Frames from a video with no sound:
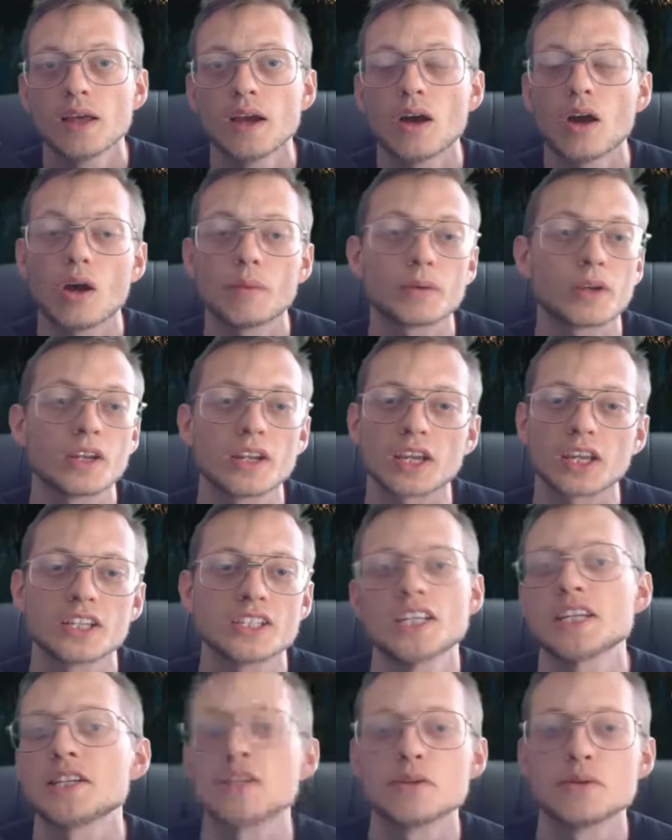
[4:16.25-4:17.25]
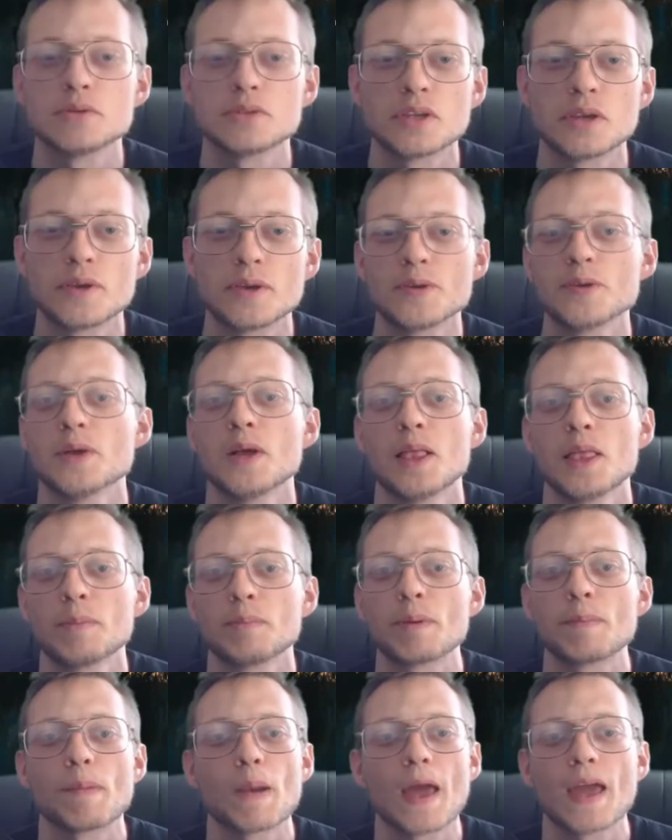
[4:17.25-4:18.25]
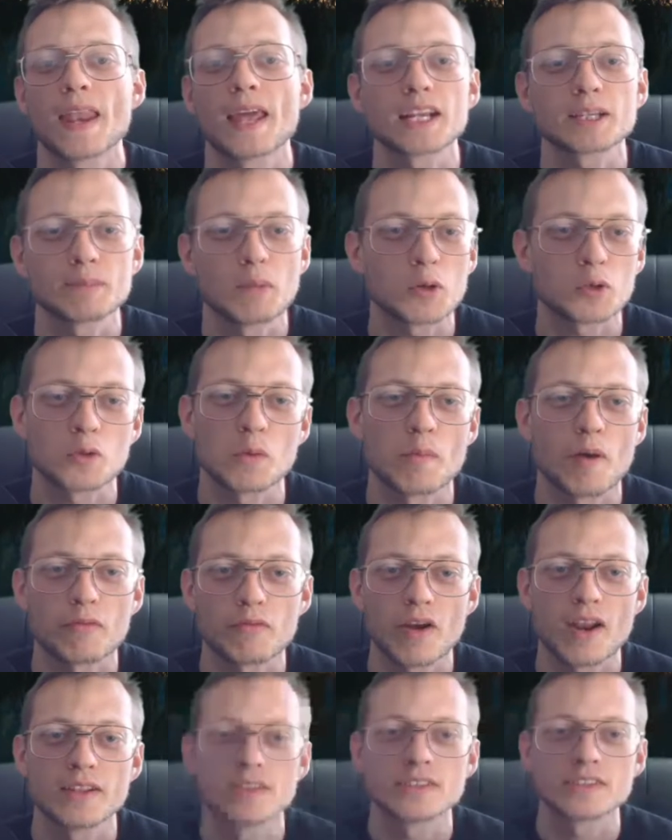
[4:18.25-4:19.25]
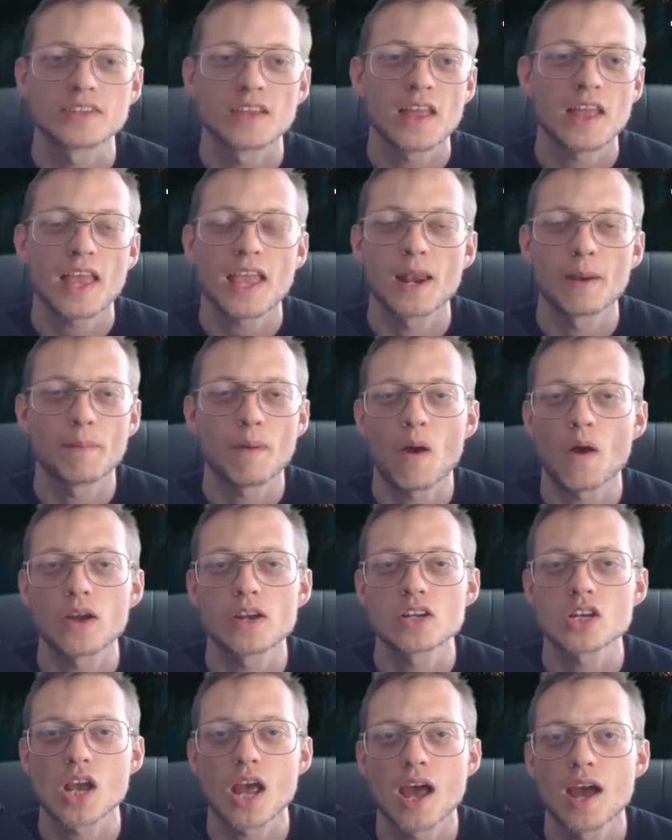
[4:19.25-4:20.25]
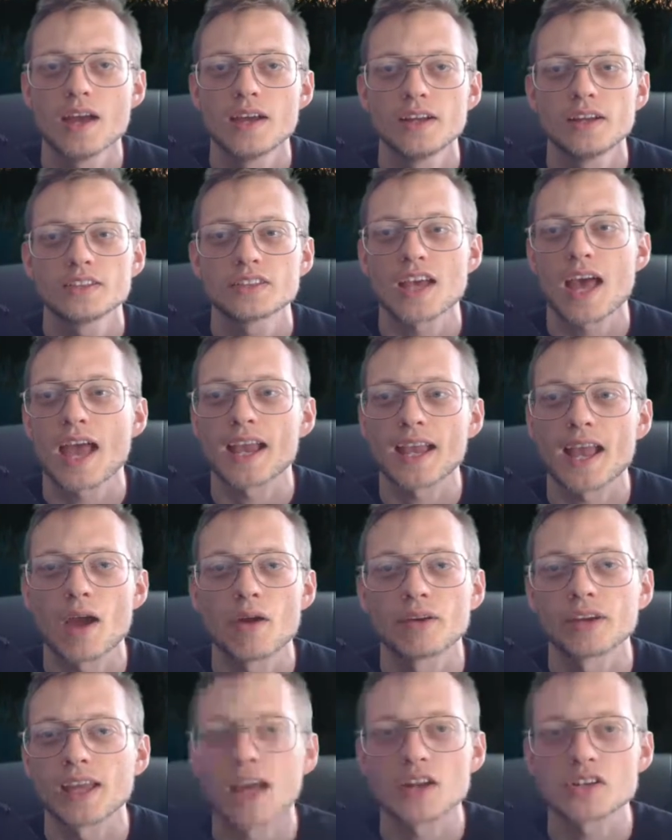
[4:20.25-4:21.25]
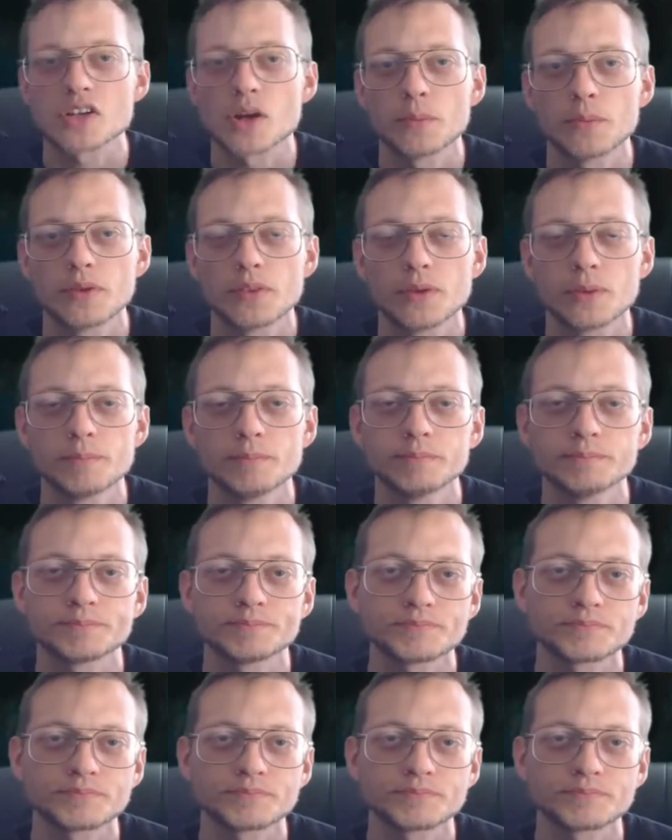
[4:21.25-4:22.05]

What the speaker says: I'm going to continue to be playing Xbox with my friends in a party chat to hang out and catch up with them.